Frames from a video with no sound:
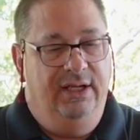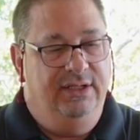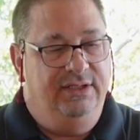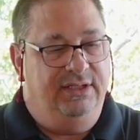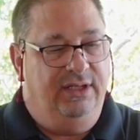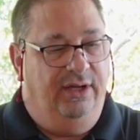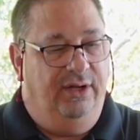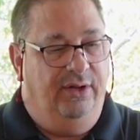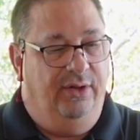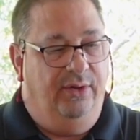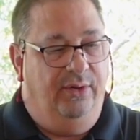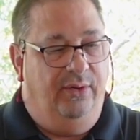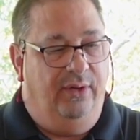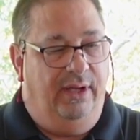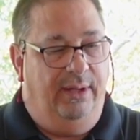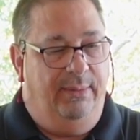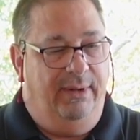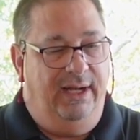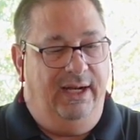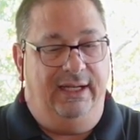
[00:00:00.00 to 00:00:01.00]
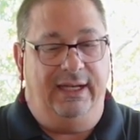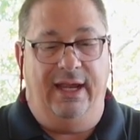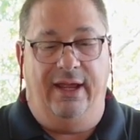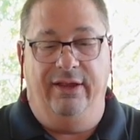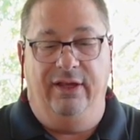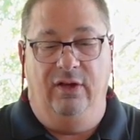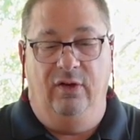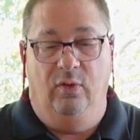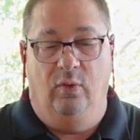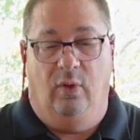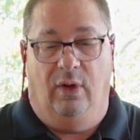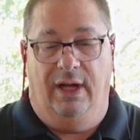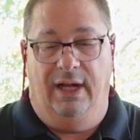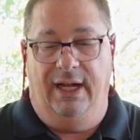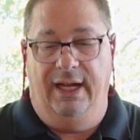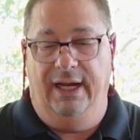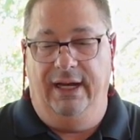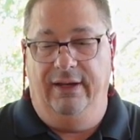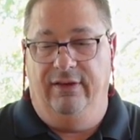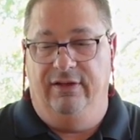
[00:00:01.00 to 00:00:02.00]
So I'm gonna tell you
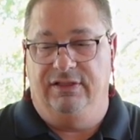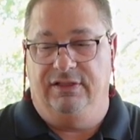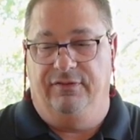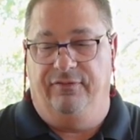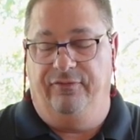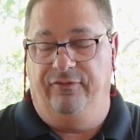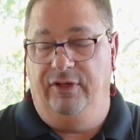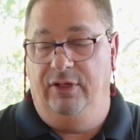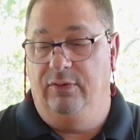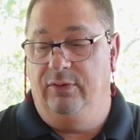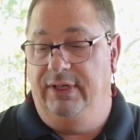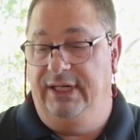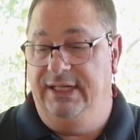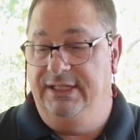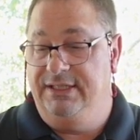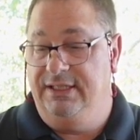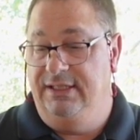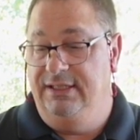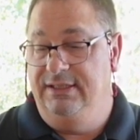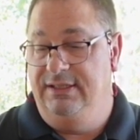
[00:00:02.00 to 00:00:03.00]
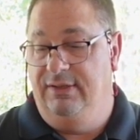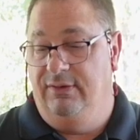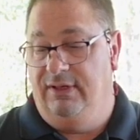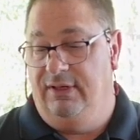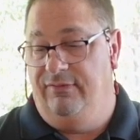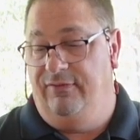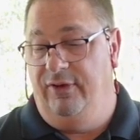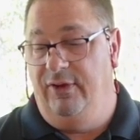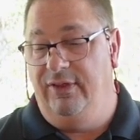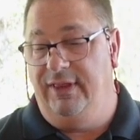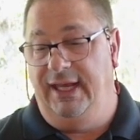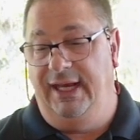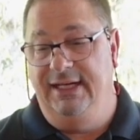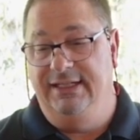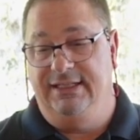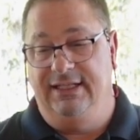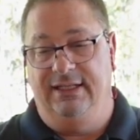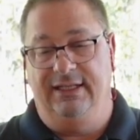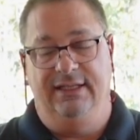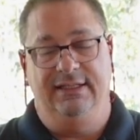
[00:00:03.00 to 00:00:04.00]
why. There's a few reasons, a few
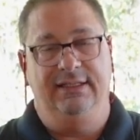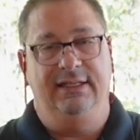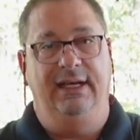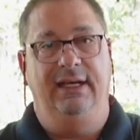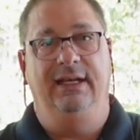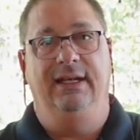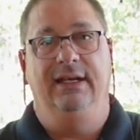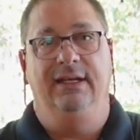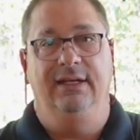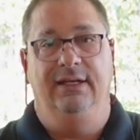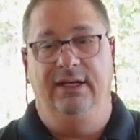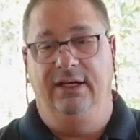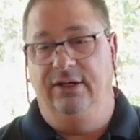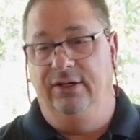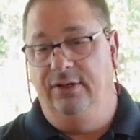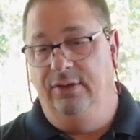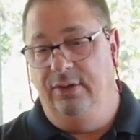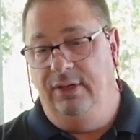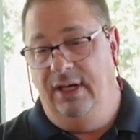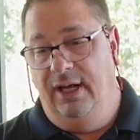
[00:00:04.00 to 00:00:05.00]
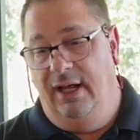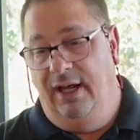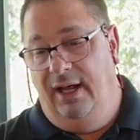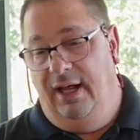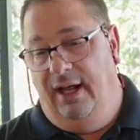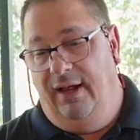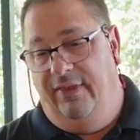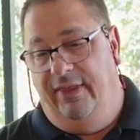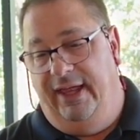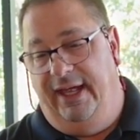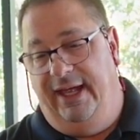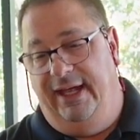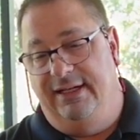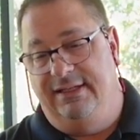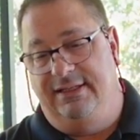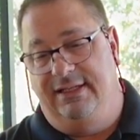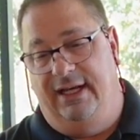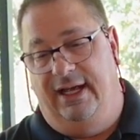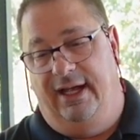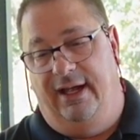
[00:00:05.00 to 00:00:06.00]
things that this thing can do
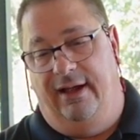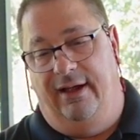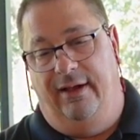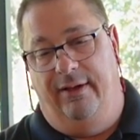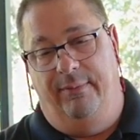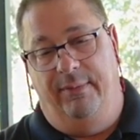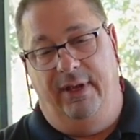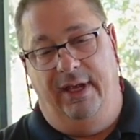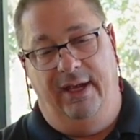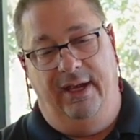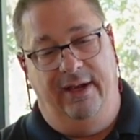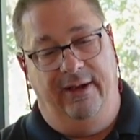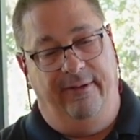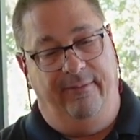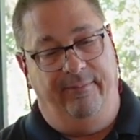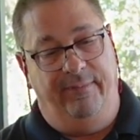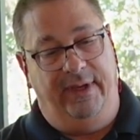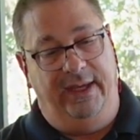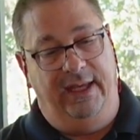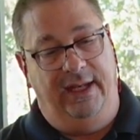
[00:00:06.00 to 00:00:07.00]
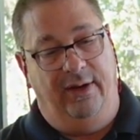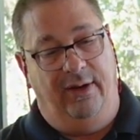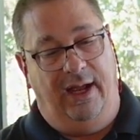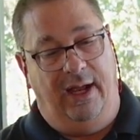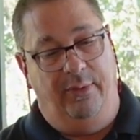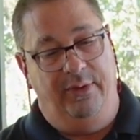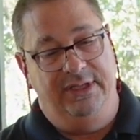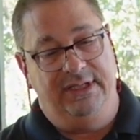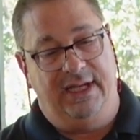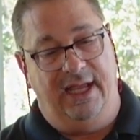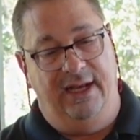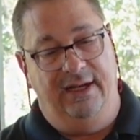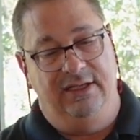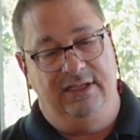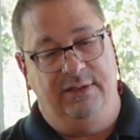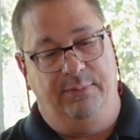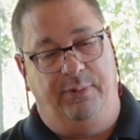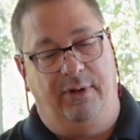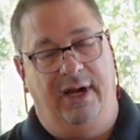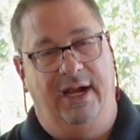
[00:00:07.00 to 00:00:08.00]
that, um, you know, I was kind of
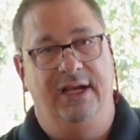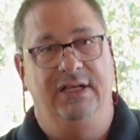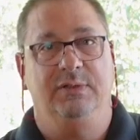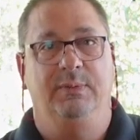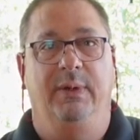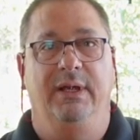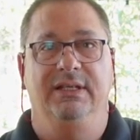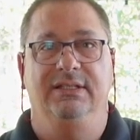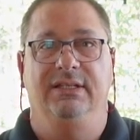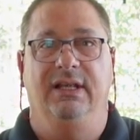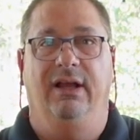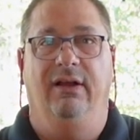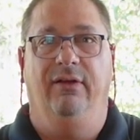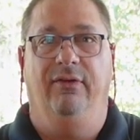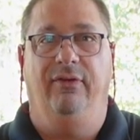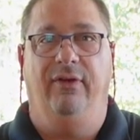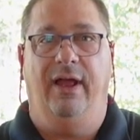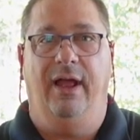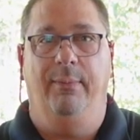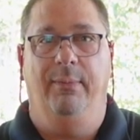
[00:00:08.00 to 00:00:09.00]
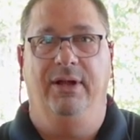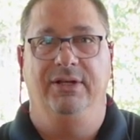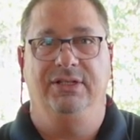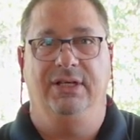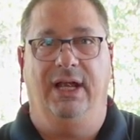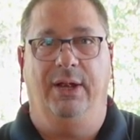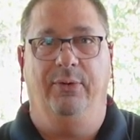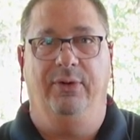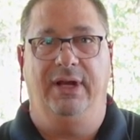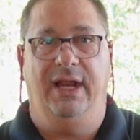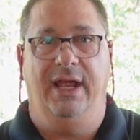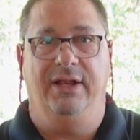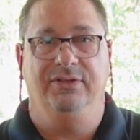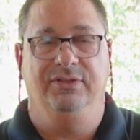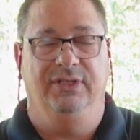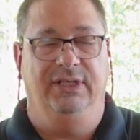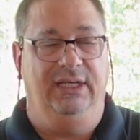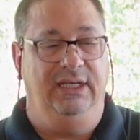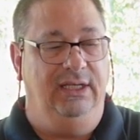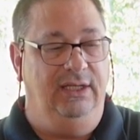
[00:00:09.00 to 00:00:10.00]
surprised myself how much I would
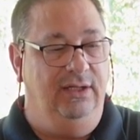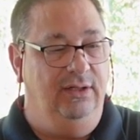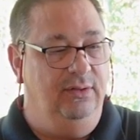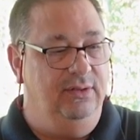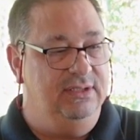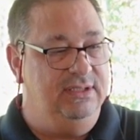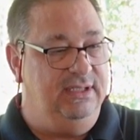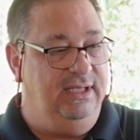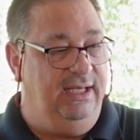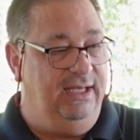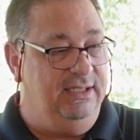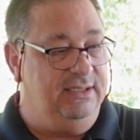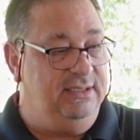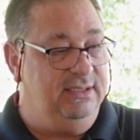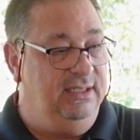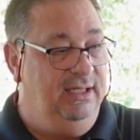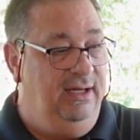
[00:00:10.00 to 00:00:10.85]
actually use this.